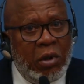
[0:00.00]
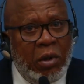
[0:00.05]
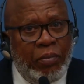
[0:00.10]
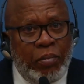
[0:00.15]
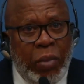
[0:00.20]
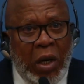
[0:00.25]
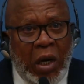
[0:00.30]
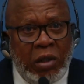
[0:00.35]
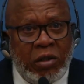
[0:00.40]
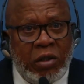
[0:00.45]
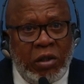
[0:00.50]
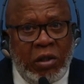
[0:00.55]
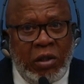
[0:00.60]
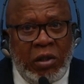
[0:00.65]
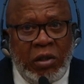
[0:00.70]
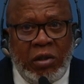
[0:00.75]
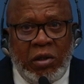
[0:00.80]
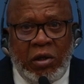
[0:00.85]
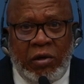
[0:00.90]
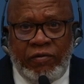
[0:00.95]

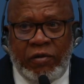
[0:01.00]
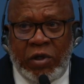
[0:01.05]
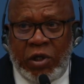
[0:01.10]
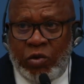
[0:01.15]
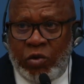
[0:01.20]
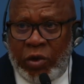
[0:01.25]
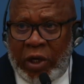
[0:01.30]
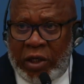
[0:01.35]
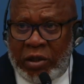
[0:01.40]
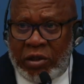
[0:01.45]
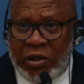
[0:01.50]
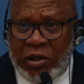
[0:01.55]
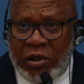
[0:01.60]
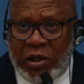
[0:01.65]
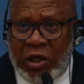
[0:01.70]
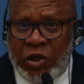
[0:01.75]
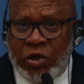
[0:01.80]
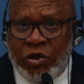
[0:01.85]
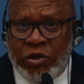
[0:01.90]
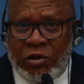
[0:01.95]
partner of the United
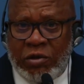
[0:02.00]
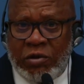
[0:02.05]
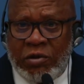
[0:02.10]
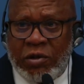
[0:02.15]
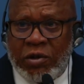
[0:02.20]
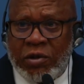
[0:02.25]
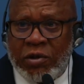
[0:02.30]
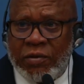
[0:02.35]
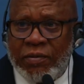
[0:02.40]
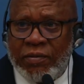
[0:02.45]
Nations.